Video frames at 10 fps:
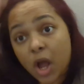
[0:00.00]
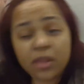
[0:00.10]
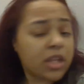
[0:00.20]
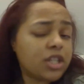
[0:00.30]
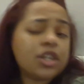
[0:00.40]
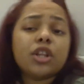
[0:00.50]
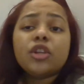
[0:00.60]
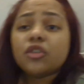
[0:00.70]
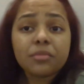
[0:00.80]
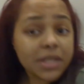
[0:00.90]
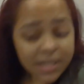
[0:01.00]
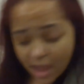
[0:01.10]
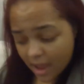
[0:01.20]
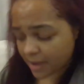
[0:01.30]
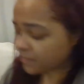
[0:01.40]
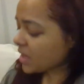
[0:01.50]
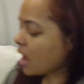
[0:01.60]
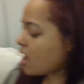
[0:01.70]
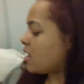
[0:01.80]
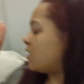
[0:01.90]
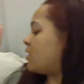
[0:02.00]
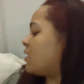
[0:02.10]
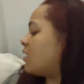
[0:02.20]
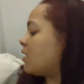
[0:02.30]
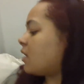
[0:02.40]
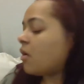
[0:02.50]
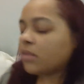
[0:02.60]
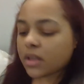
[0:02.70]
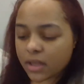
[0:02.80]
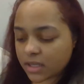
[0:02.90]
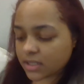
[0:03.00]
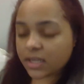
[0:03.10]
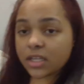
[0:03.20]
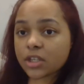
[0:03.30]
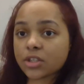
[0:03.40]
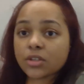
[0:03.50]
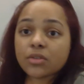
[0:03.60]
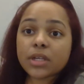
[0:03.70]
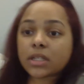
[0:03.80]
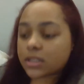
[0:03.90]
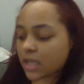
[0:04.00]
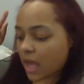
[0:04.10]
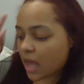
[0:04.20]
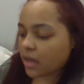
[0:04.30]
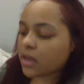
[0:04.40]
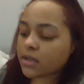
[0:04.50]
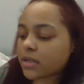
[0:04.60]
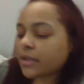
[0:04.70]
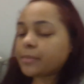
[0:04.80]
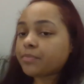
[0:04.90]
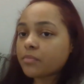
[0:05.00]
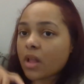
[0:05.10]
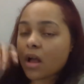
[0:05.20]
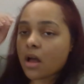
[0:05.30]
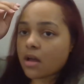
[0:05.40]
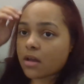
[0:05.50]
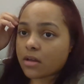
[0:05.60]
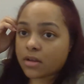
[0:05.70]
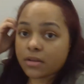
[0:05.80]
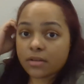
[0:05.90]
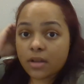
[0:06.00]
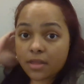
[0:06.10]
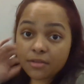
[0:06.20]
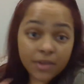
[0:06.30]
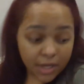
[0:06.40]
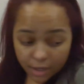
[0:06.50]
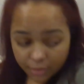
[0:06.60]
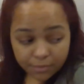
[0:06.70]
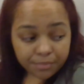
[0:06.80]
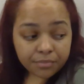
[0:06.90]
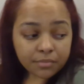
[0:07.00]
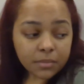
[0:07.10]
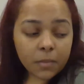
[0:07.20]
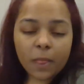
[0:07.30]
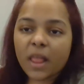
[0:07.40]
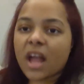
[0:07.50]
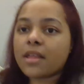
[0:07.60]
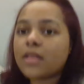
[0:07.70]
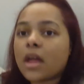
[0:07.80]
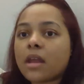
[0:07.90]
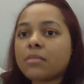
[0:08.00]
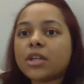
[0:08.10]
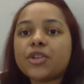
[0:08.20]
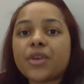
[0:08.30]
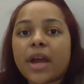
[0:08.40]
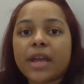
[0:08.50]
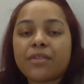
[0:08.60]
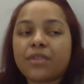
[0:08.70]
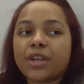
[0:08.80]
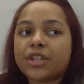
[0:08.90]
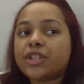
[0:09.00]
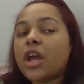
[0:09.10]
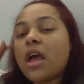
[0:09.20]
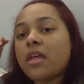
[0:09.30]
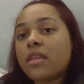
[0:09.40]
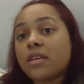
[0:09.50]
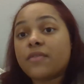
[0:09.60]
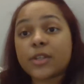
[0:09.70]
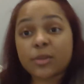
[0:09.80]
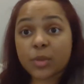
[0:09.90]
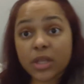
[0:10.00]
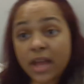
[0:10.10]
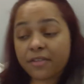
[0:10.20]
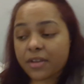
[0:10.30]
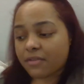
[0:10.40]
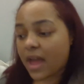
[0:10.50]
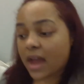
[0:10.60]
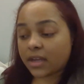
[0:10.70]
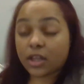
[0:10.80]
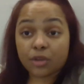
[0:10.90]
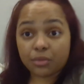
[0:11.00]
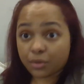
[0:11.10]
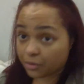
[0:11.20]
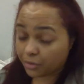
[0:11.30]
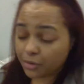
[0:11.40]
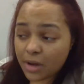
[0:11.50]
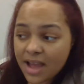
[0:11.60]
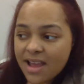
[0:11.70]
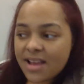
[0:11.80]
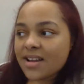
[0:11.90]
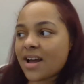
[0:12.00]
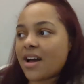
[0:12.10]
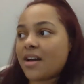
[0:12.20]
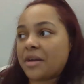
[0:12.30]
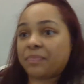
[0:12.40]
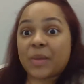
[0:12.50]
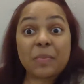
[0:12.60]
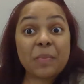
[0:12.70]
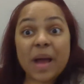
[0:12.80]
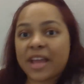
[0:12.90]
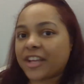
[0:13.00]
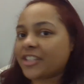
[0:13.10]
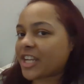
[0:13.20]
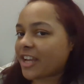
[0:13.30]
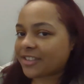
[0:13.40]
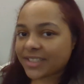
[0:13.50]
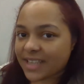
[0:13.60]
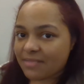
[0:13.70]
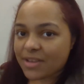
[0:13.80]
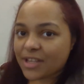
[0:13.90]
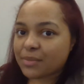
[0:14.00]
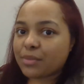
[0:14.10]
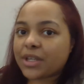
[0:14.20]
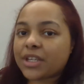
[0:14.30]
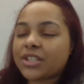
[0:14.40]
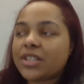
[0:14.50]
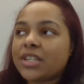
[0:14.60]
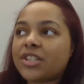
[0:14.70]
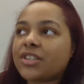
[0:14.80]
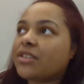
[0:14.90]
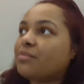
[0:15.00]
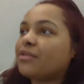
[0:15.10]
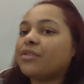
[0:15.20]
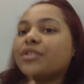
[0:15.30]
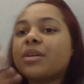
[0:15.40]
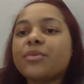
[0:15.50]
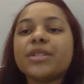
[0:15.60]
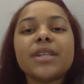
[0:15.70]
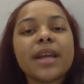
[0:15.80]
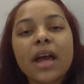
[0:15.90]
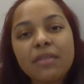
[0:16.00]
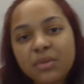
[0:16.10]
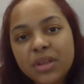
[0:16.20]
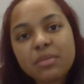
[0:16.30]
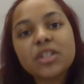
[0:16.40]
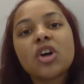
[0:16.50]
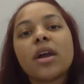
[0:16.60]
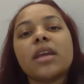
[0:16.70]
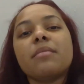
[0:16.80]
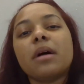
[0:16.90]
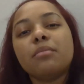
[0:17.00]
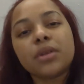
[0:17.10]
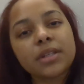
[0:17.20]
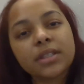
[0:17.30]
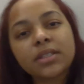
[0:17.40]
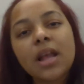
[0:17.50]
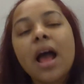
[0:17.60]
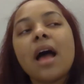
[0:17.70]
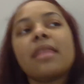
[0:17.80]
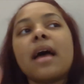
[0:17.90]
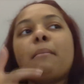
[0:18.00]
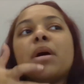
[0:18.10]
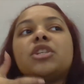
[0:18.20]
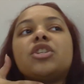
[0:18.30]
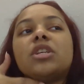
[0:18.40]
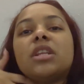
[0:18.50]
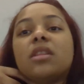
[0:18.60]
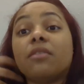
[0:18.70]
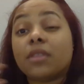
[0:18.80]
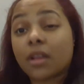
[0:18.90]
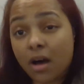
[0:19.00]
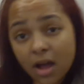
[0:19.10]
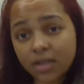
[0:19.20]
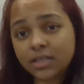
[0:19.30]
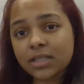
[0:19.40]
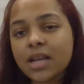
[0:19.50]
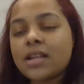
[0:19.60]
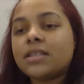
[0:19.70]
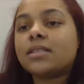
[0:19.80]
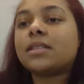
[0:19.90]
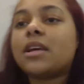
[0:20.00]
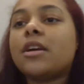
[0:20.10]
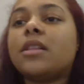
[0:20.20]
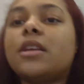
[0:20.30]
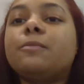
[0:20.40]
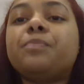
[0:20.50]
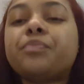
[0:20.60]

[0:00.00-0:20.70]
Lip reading: On this gloomy day, the only things I need to do is edit another video. And then I'm going to try and finish The Invisible Life of Addie LaRue. My channel's name is Bookish Nisha, but for some reason I haven't really been talking about books that much in the vlogs necessarily.